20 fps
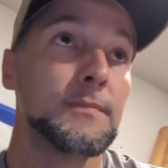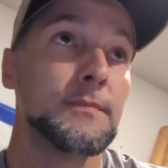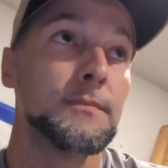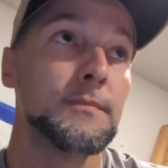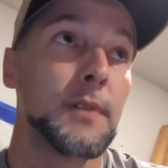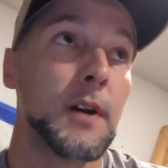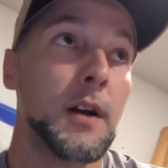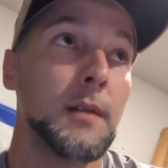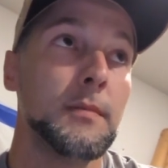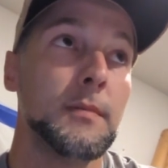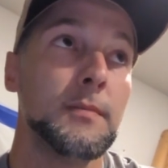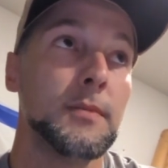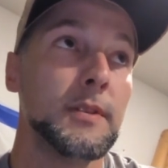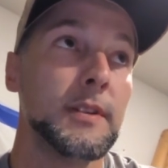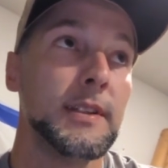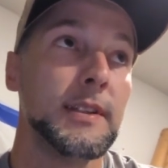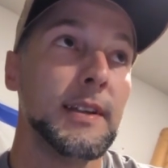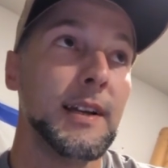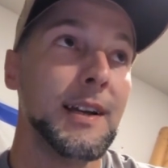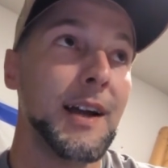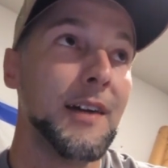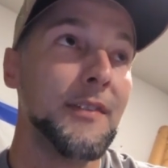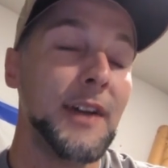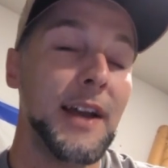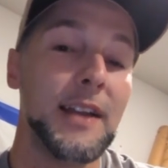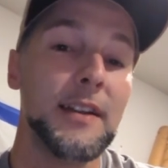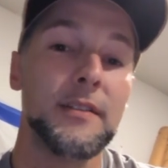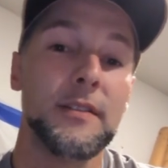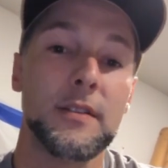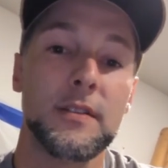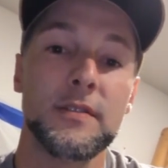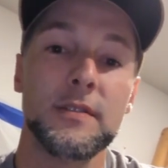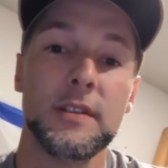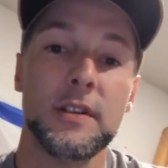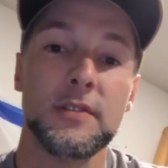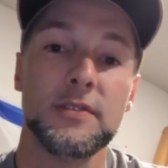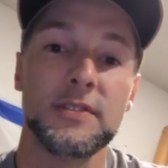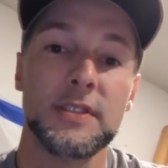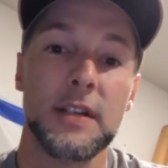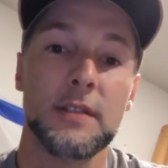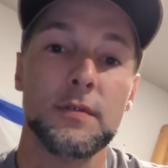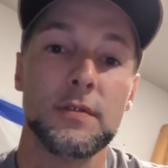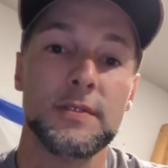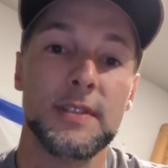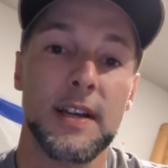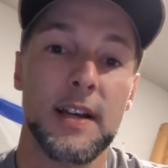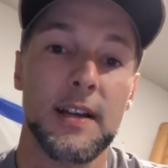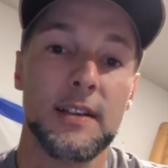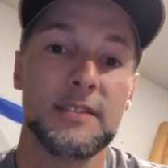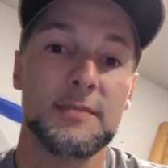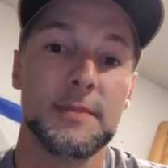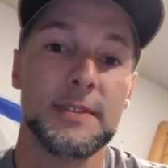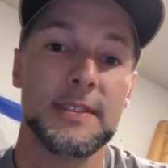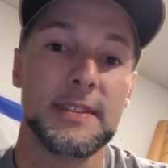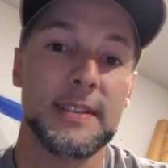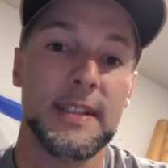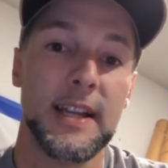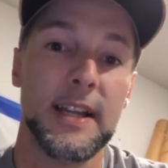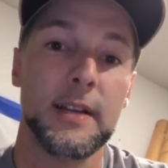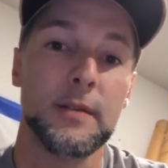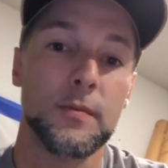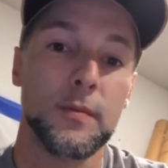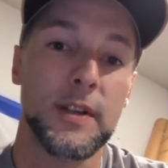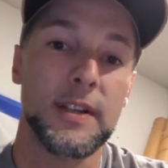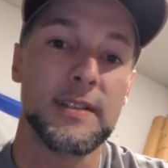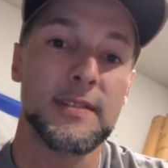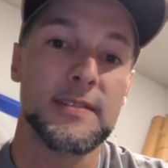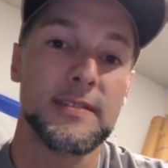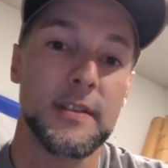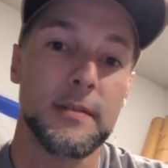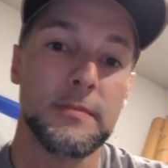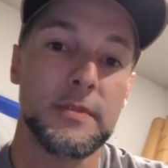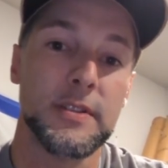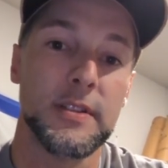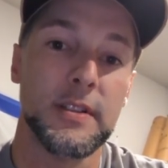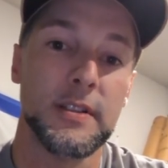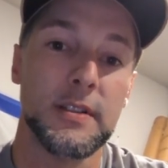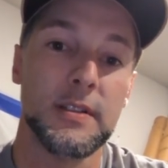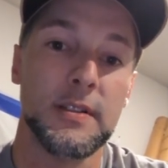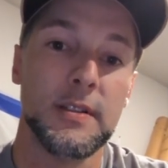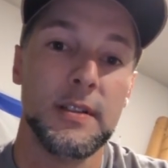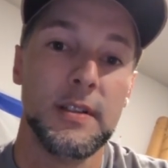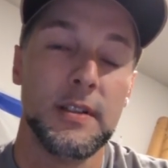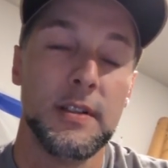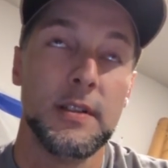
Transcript: probably, I've had it, several times, but today reading some of the,